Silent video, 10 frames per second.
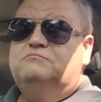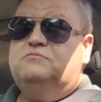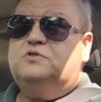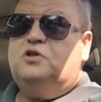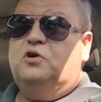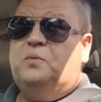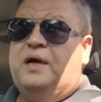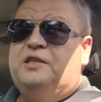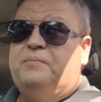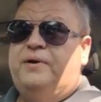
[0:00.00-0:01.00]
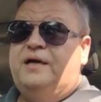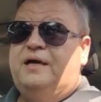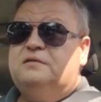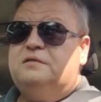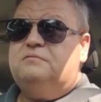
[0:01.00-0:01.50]
It's gone away in the
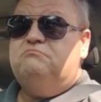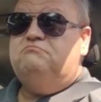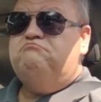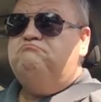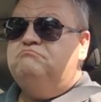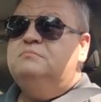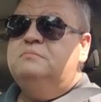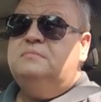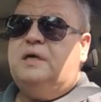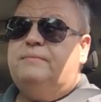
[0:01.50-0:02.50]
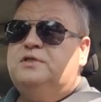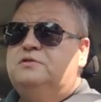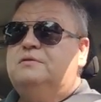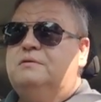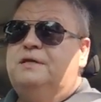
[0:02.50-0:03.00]
past.
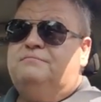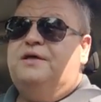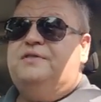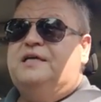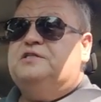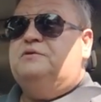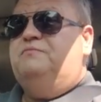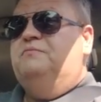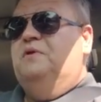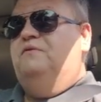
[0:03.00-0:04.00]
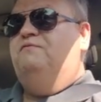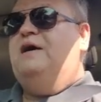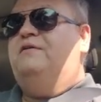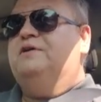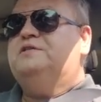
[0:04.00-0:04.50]
I think it's a
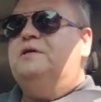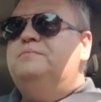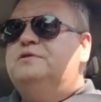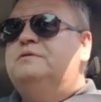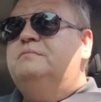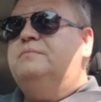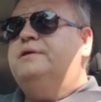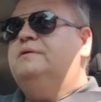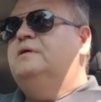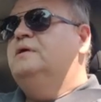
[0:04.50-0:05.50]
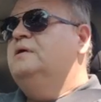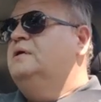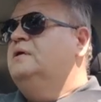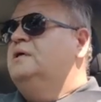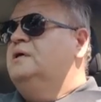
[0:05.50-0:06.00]
valid assumption, but
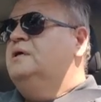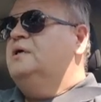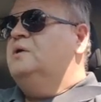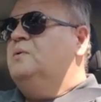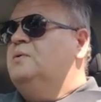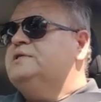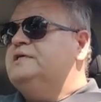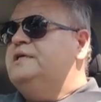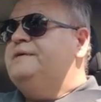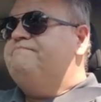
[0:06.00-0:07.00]
we'll see.